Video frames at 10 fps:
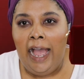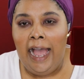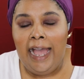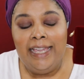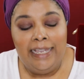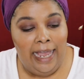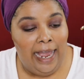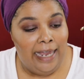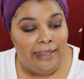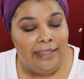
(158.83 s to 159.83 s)
I
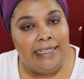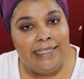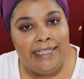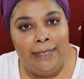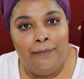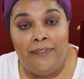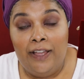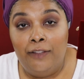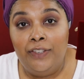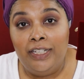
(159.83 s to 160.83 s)
got the Deep
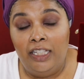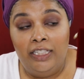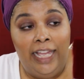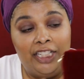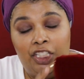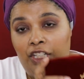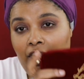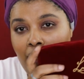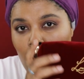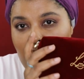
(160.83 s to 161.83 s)
Velvet collection,